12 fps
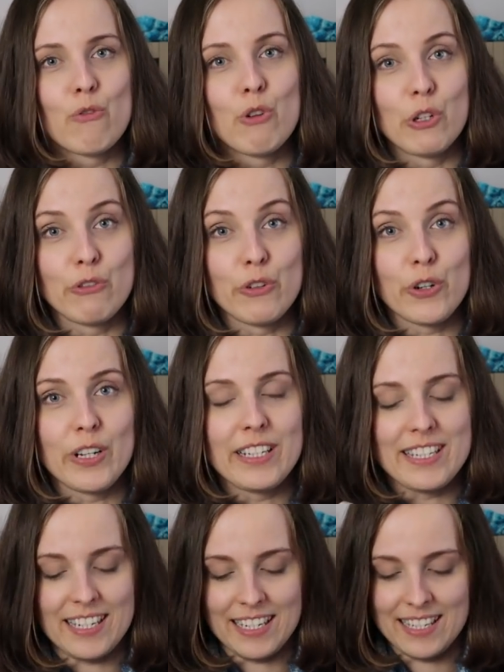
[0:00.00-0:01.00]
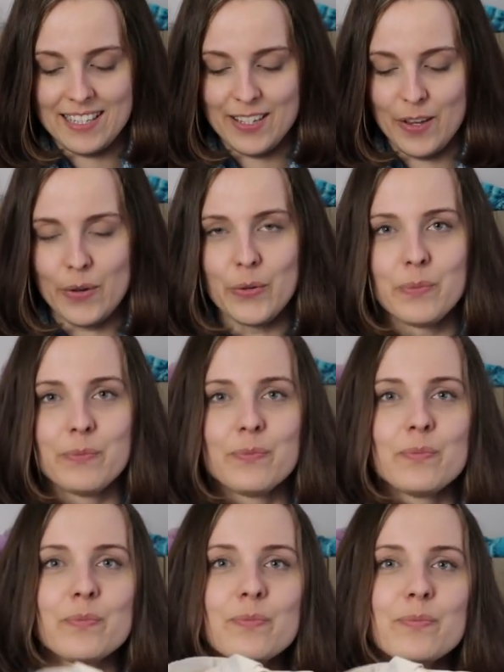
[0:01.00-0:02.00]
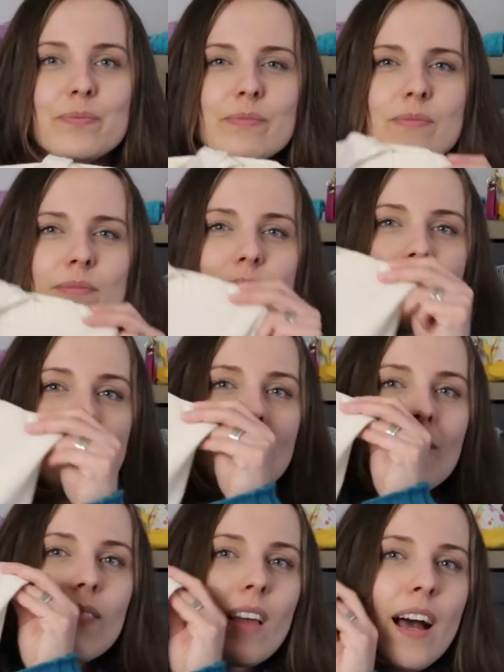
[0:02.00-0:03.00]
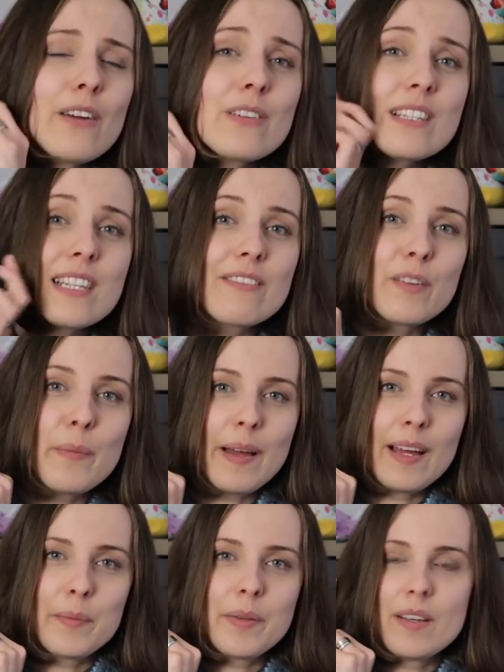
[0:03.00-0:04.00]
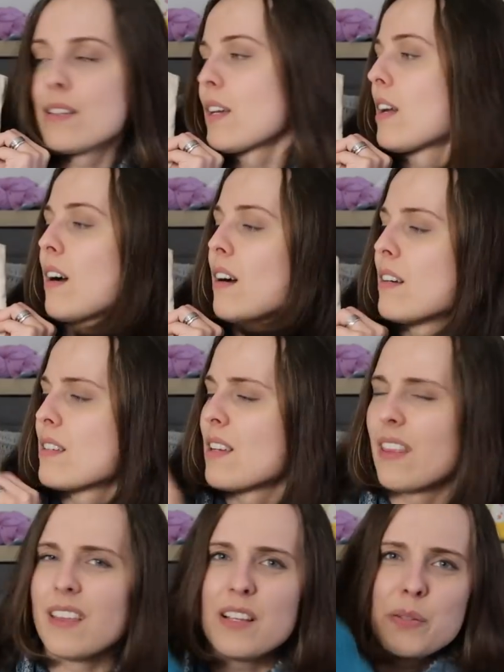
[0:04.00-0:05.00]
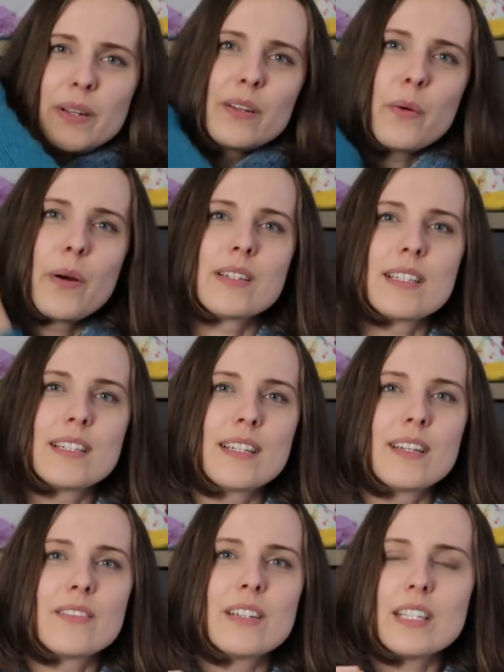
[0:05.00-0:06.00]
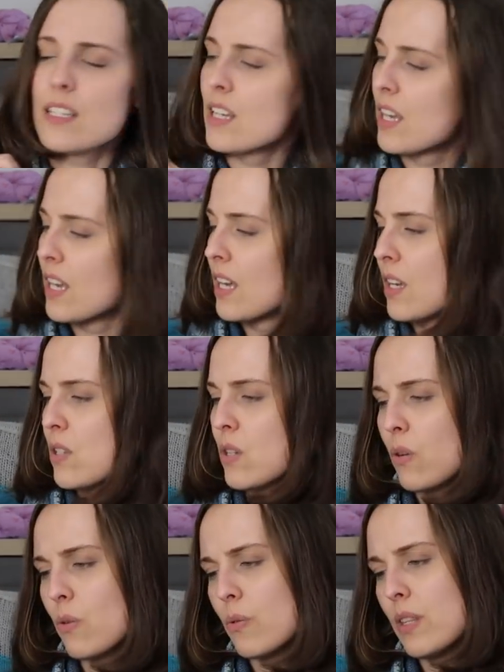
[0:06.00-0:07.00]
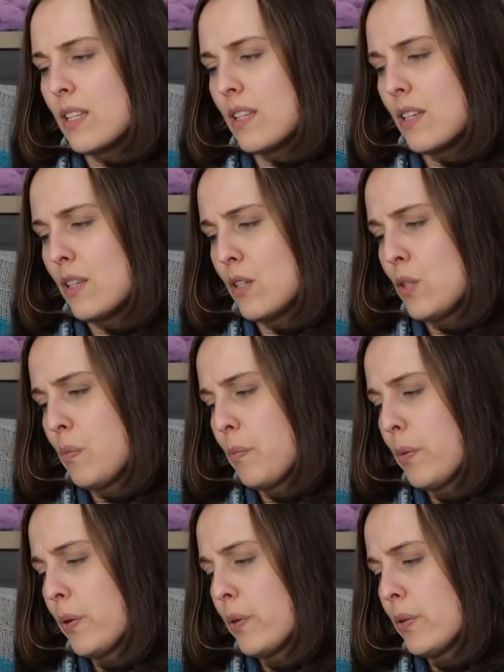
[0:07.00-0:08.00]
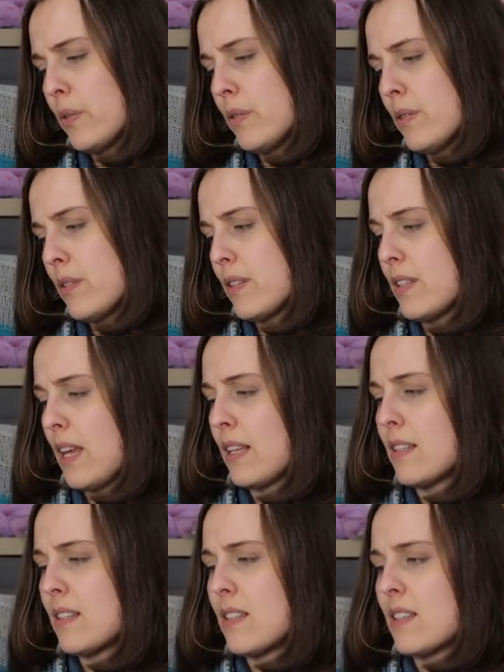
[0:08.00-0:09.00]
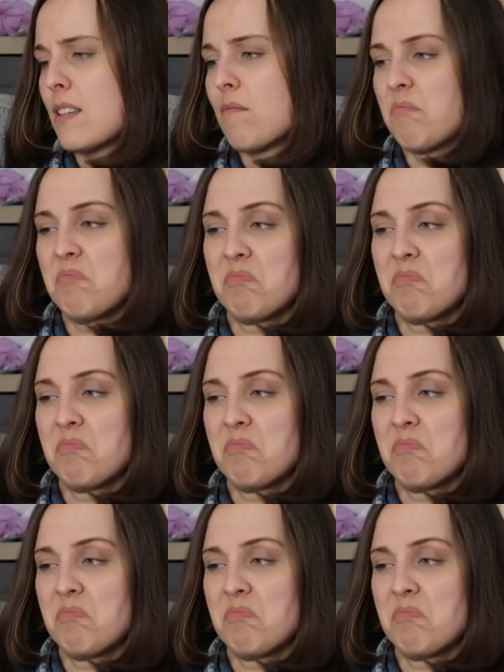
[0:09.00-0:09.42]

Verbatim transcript: run for it. So I received a bag because I got, I think, sweater quantity of it. So this is Pearl Sense